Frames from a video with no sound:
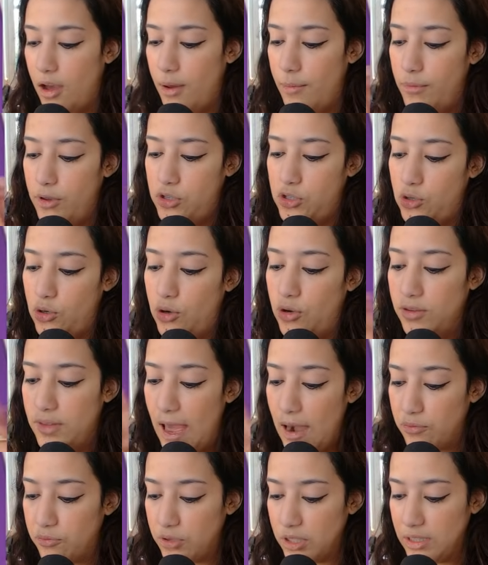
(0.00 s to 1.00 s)
So
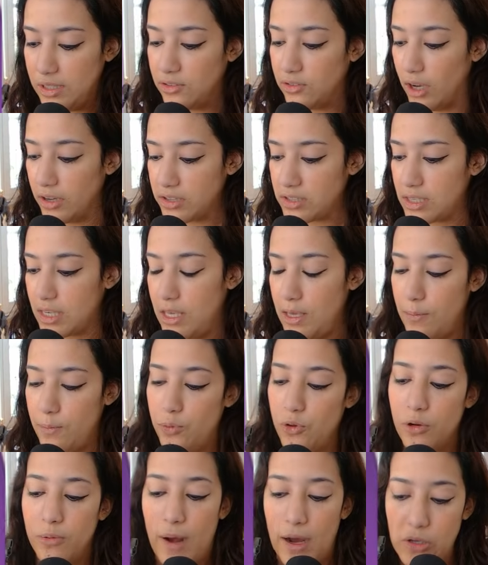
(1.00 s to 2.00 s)
that really does keep
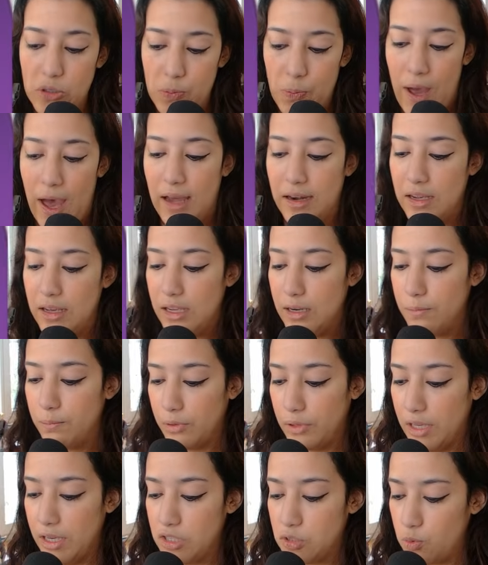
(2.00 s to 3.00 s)
your mouse pad in
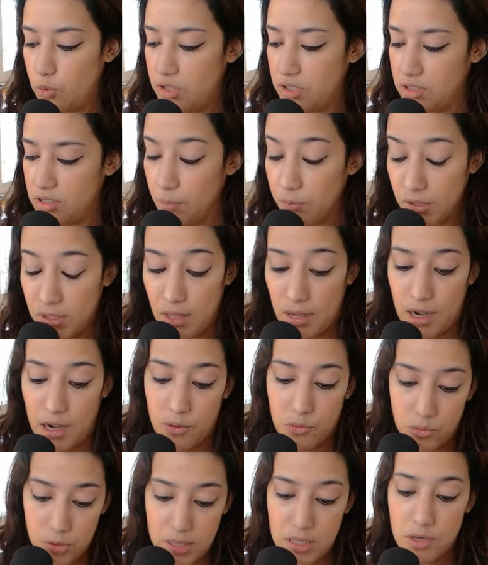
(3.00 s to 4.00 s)
place, which is something that I
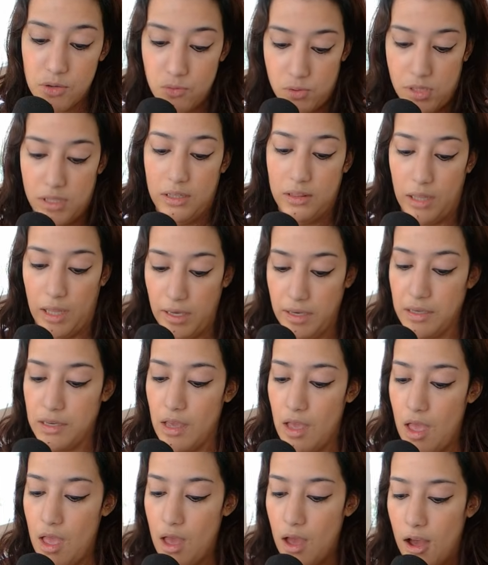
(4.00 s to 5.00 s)
really, really like,
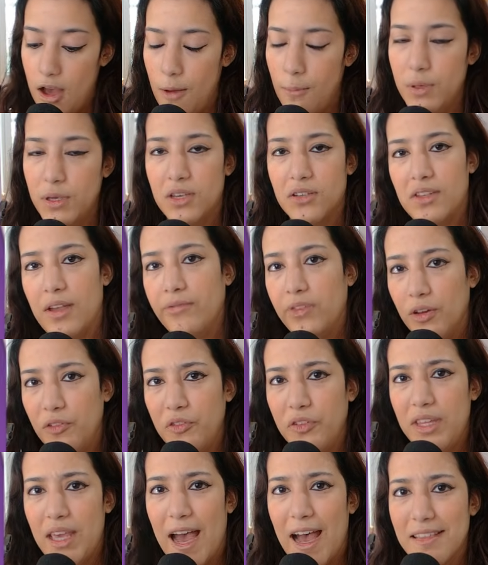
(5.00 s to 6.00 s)
because I've
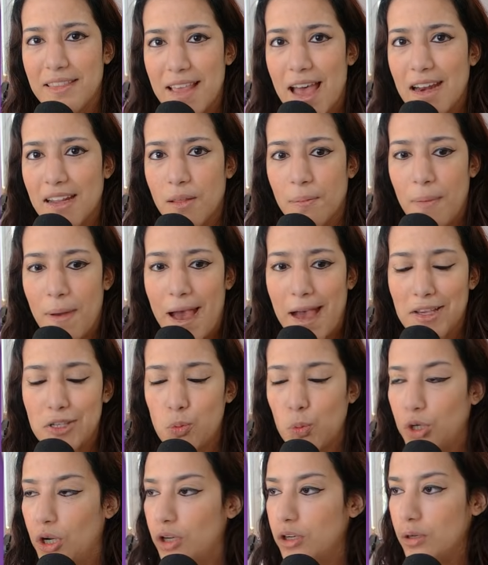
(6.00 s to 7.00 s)
definitely had that in the past
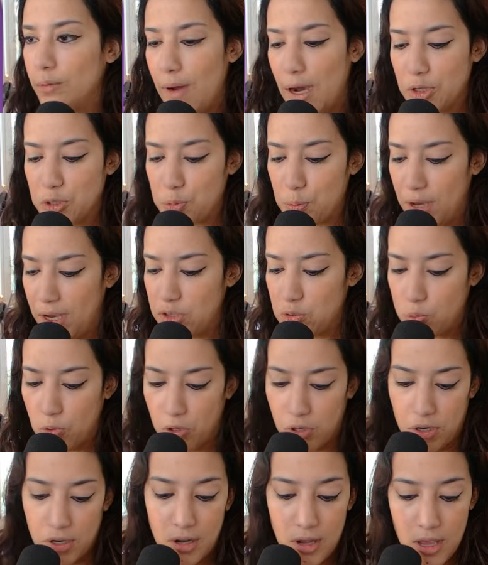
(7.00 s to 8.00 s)
with other mouse pads
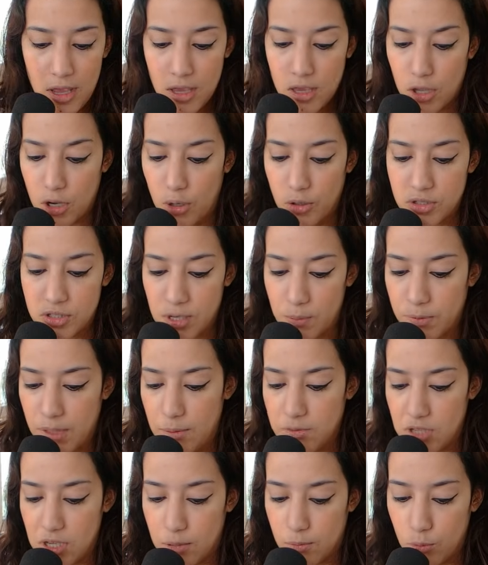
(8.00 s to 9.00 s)
where
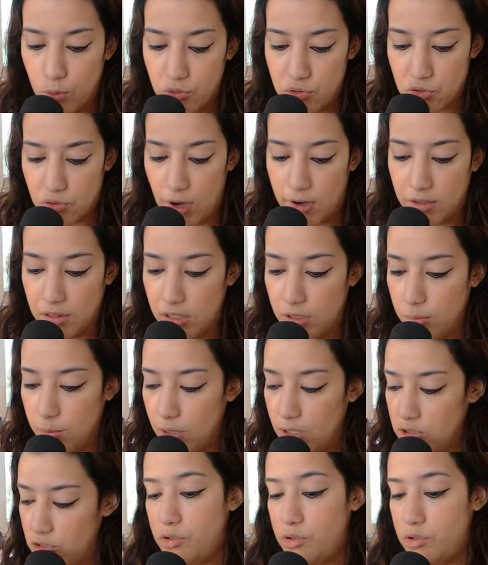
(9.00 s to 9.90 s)
sometimes it moves around a little bit.